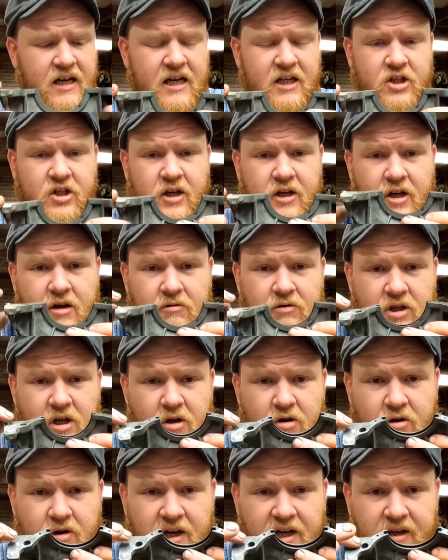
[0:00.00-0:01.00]
Actually goes
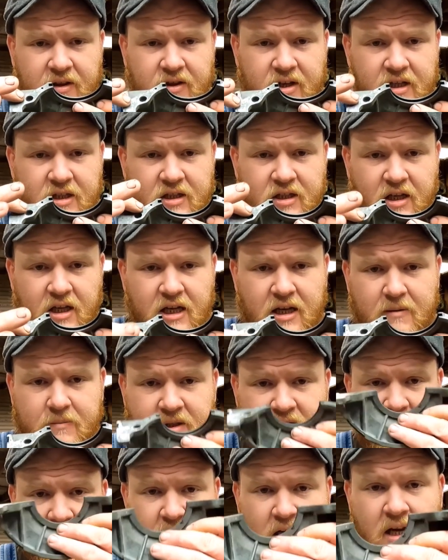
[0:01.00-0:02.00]
underneath these
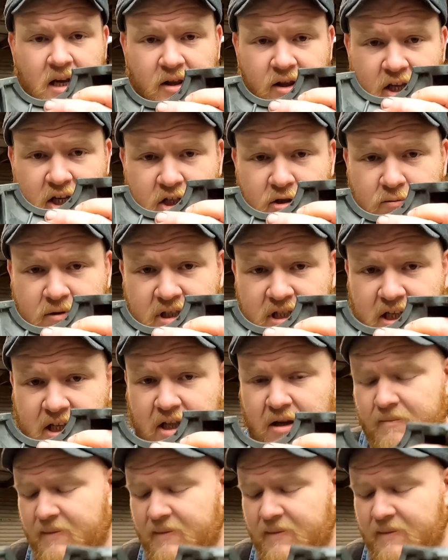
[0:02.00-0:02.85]
lips. This one's in the